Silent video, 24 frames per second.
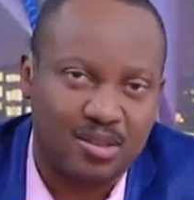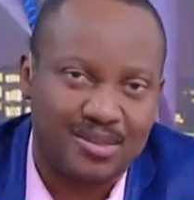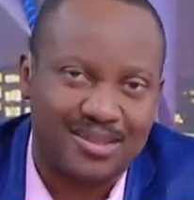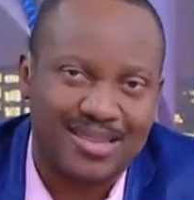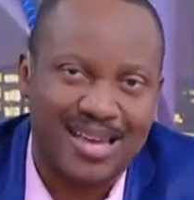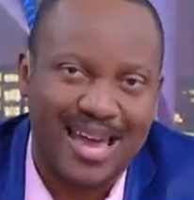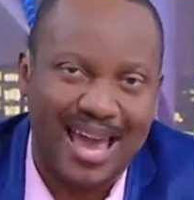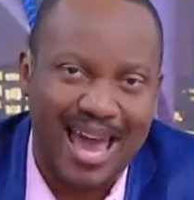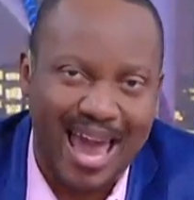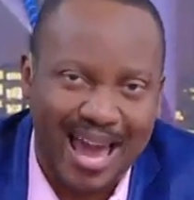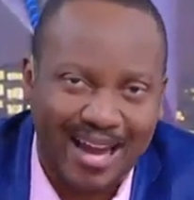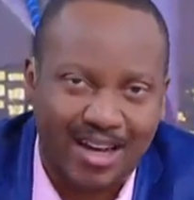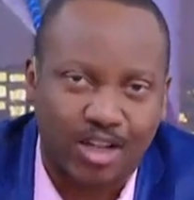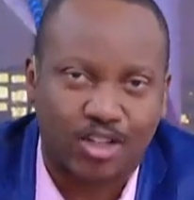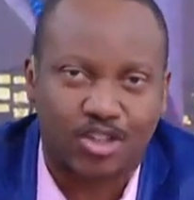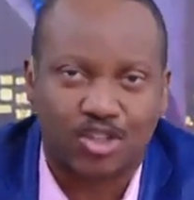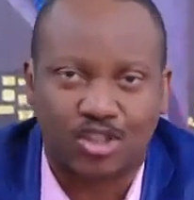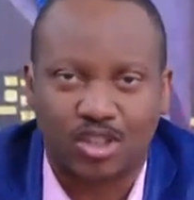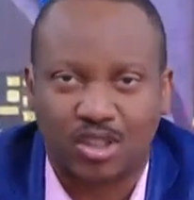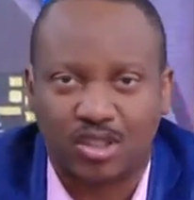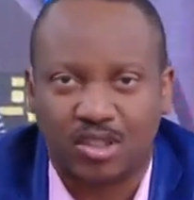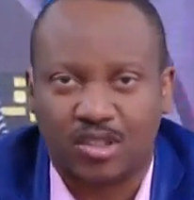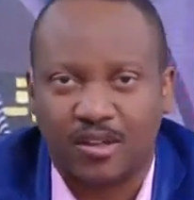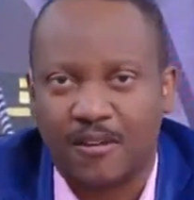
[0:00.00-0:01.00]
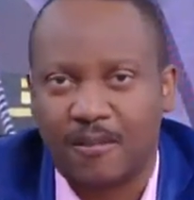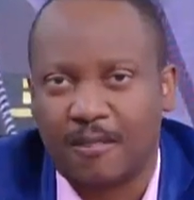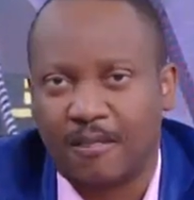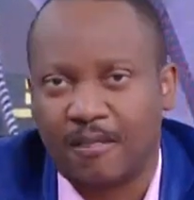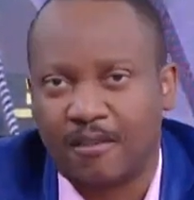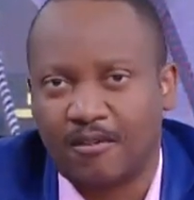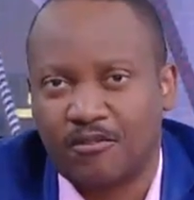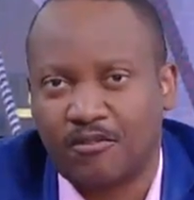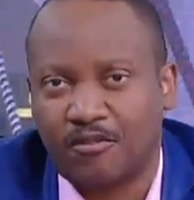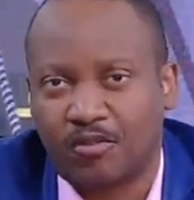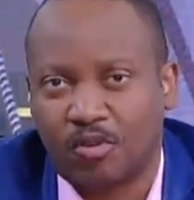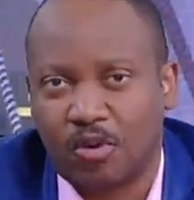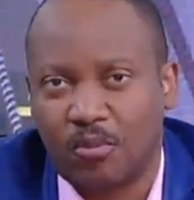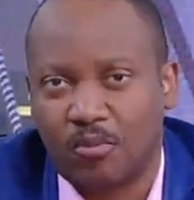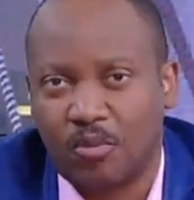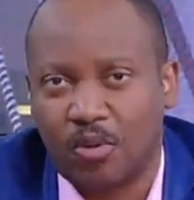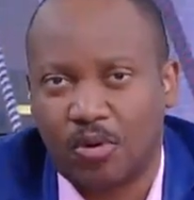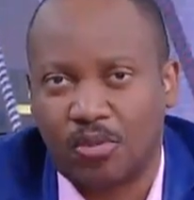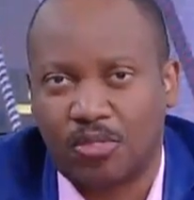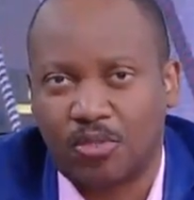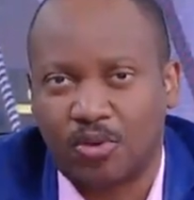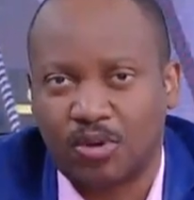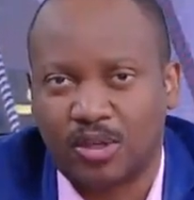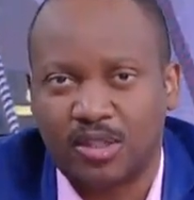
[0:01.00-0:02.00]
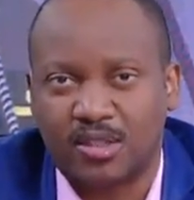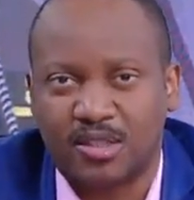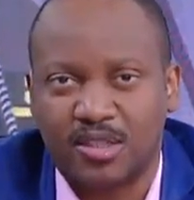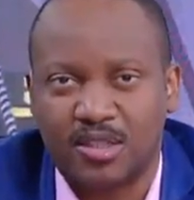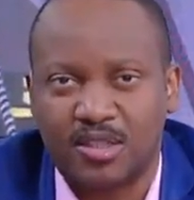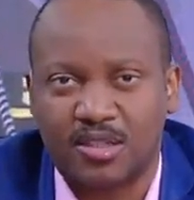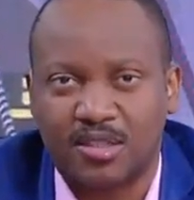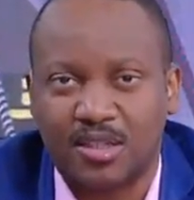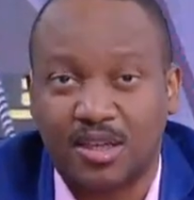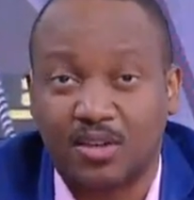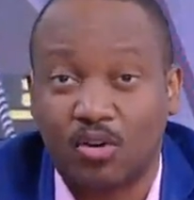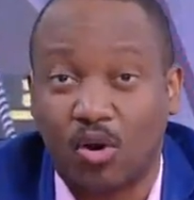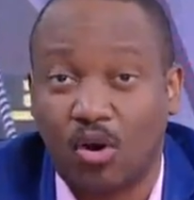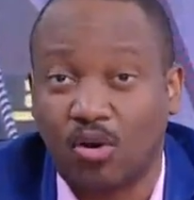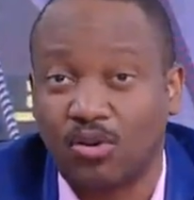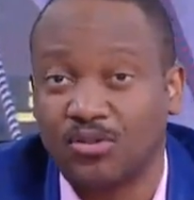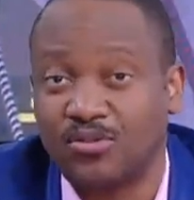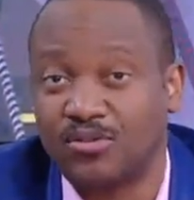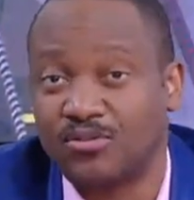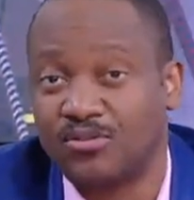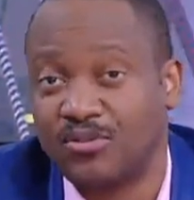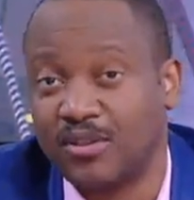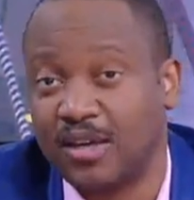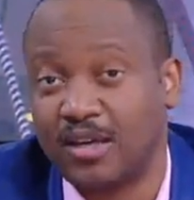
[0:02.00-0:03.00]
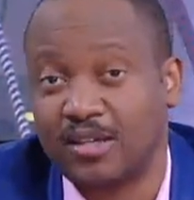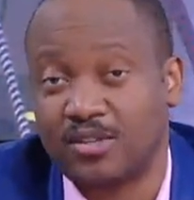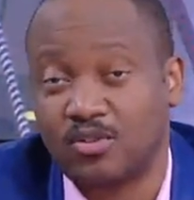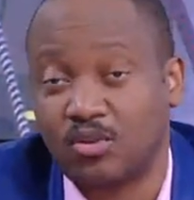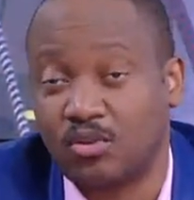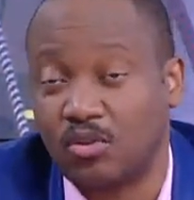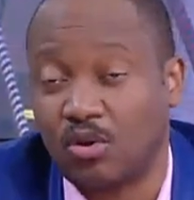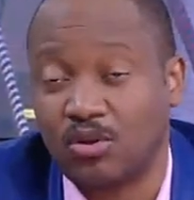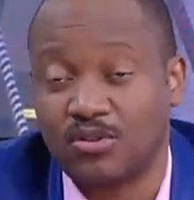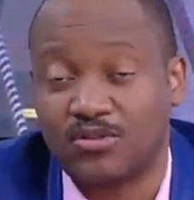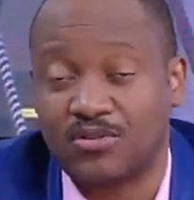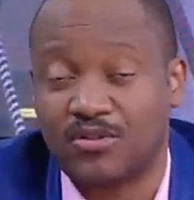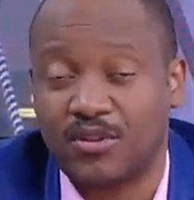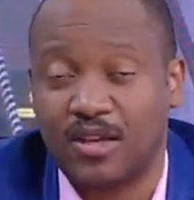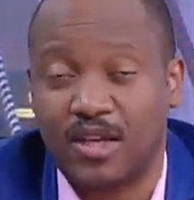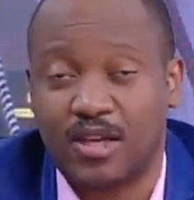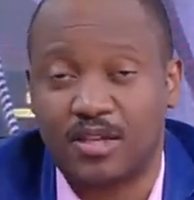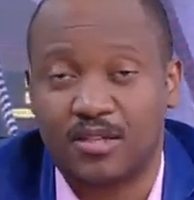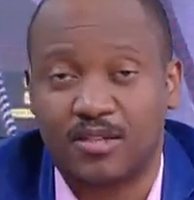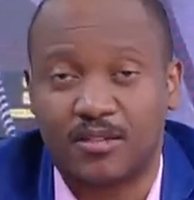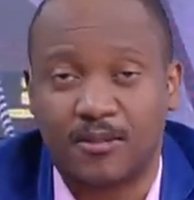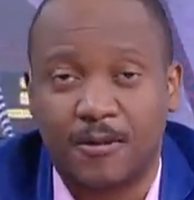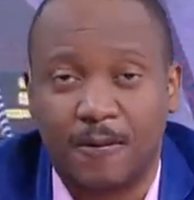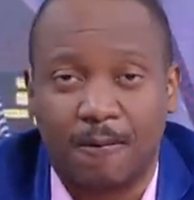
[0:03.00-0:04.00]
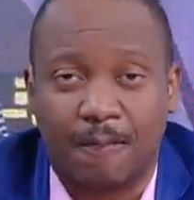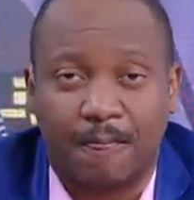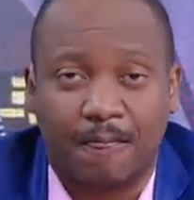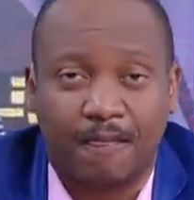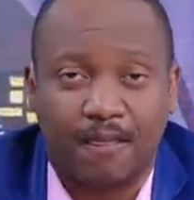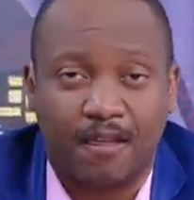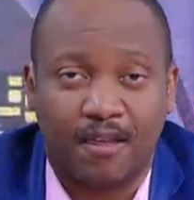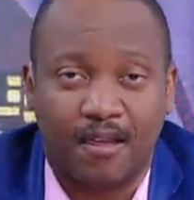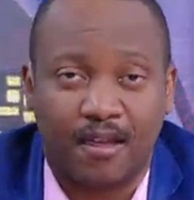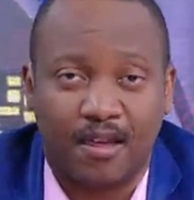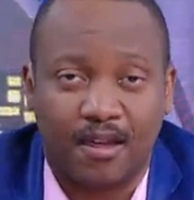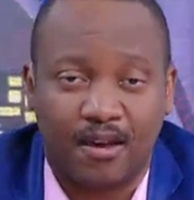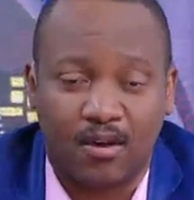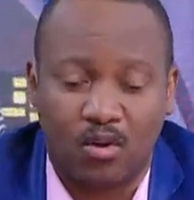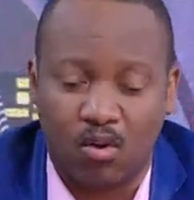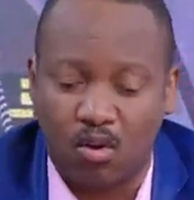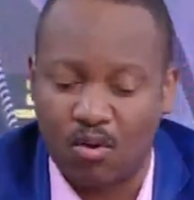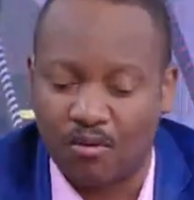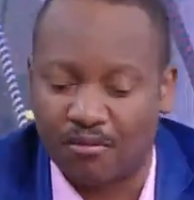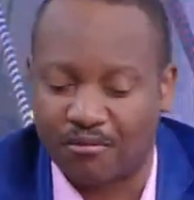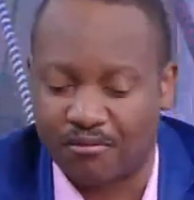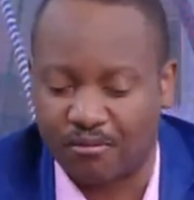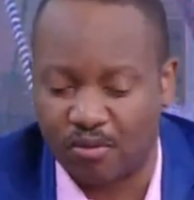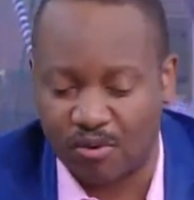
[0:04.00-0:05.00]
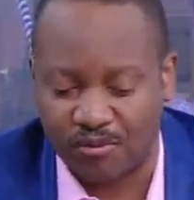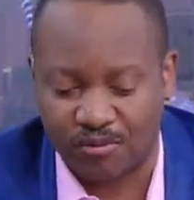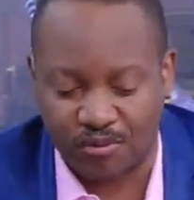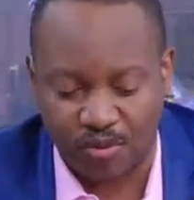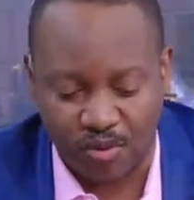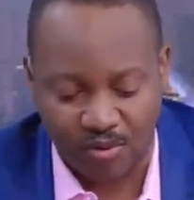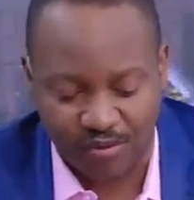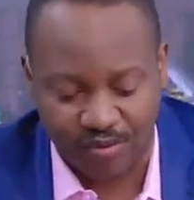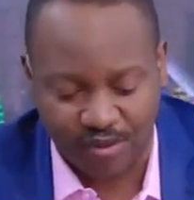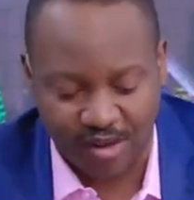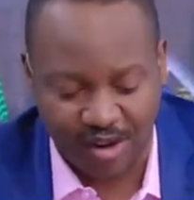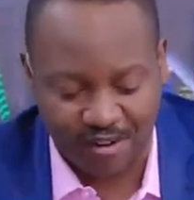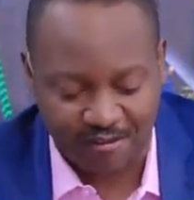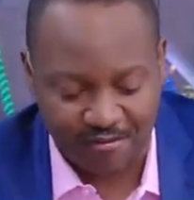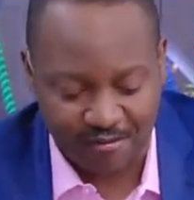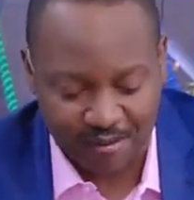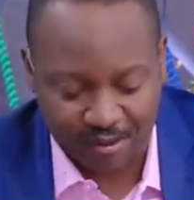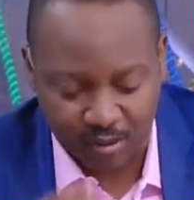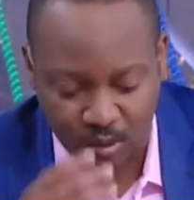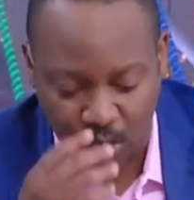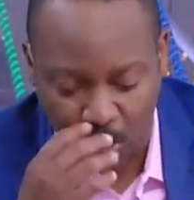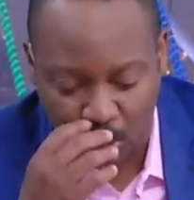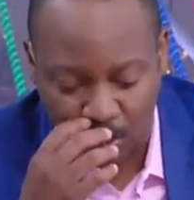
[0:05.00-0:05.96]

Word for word: it's action from authorities at all spheres, on all spheres uh, of, of, of, government.